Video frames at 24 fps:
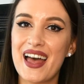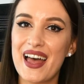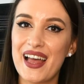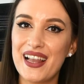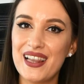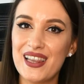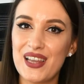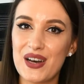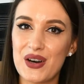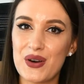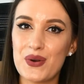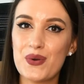
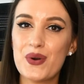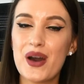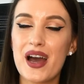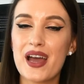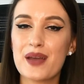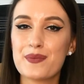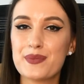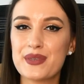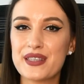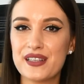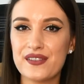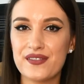Hello,
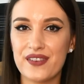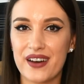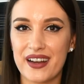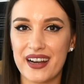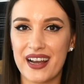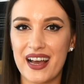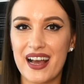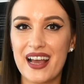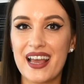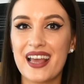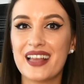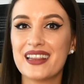I'm
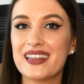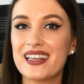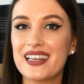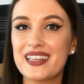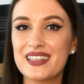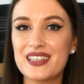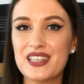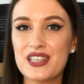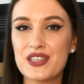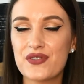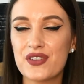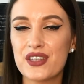Silvana and
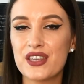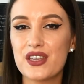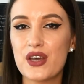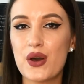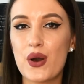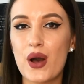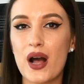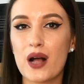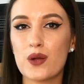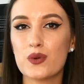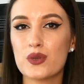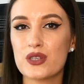in this
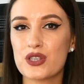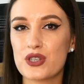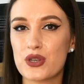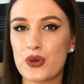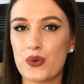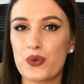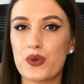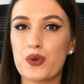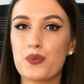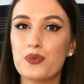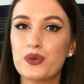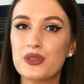video I will
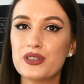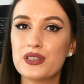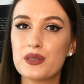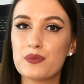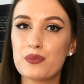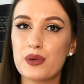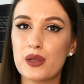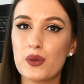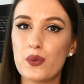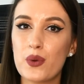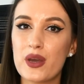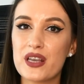show you
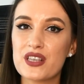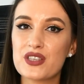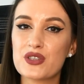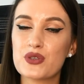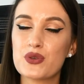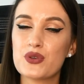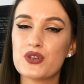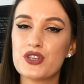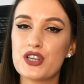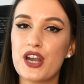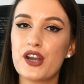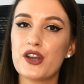multiple ways
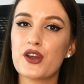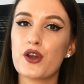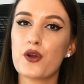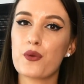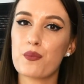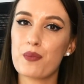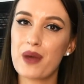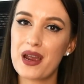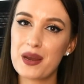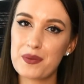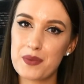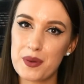to share
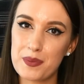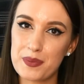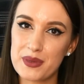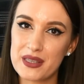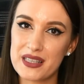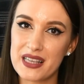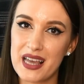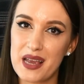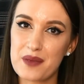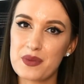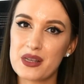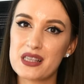your mind map
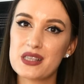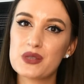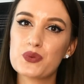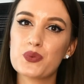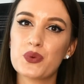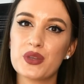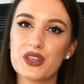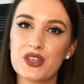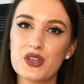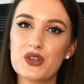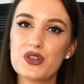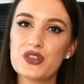
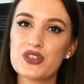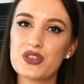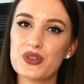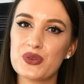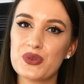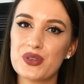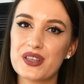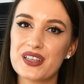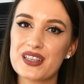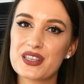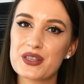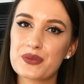assignments with your
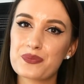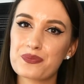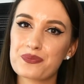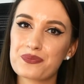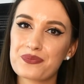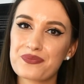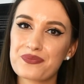students.